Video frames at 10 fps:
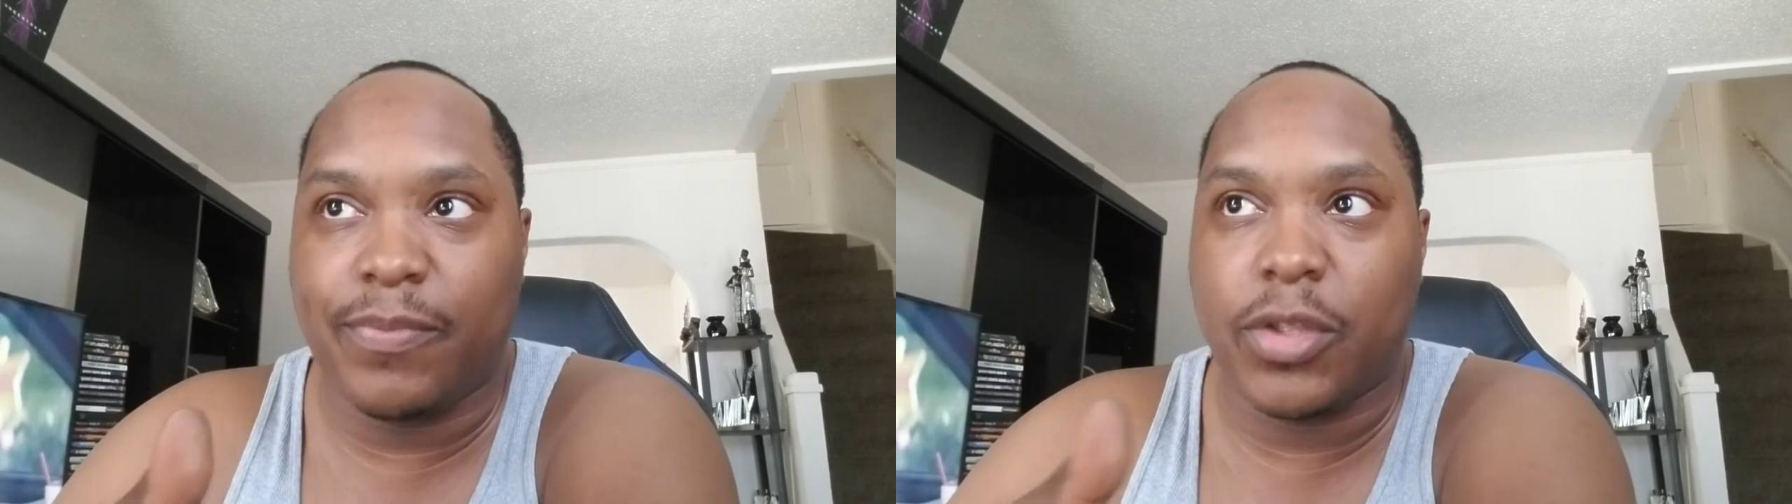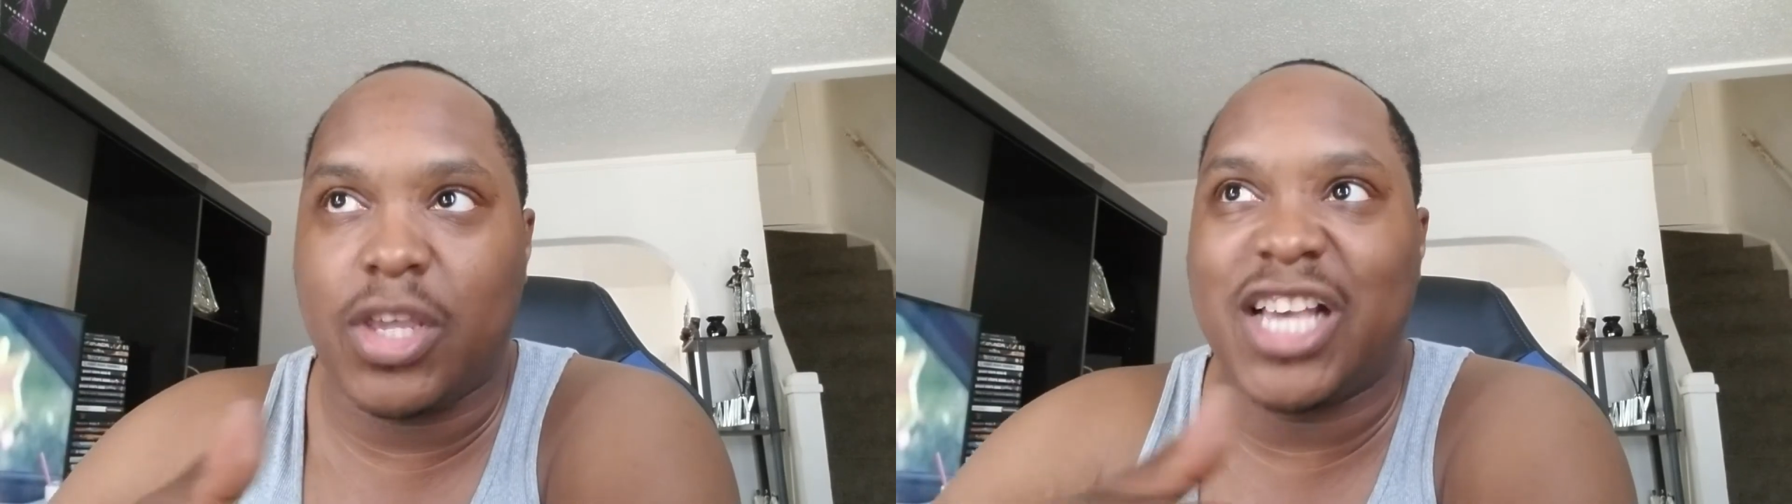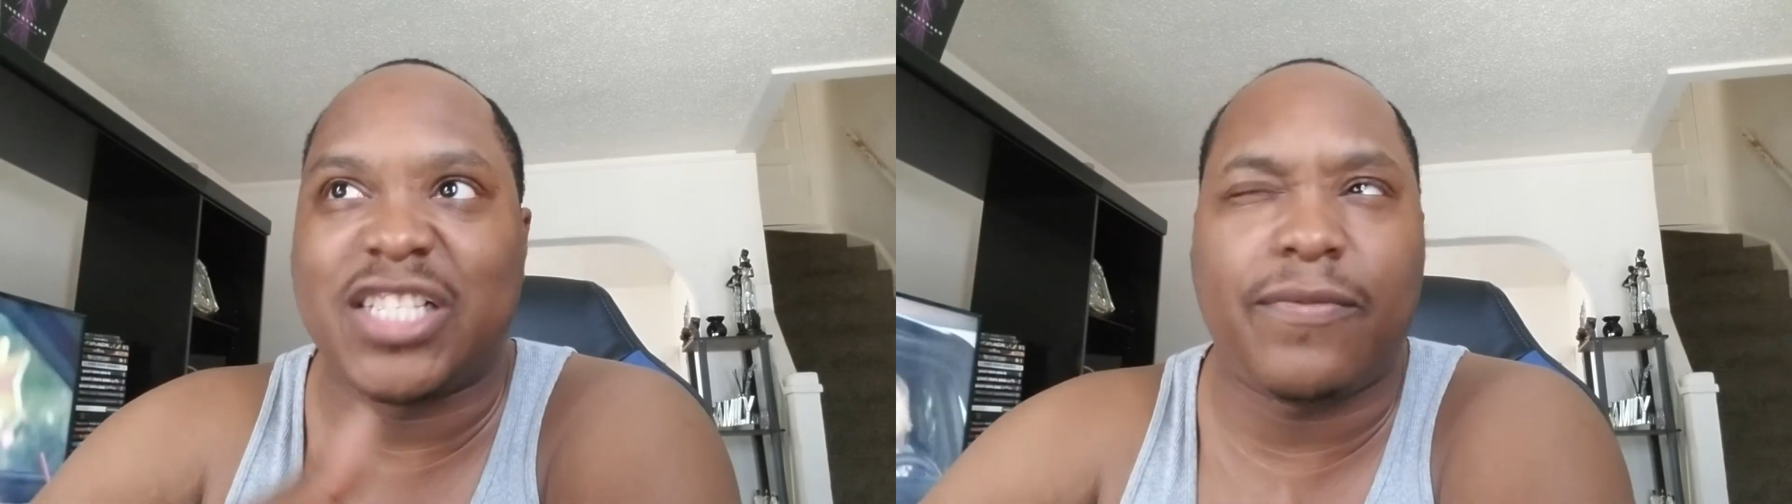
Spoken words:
He has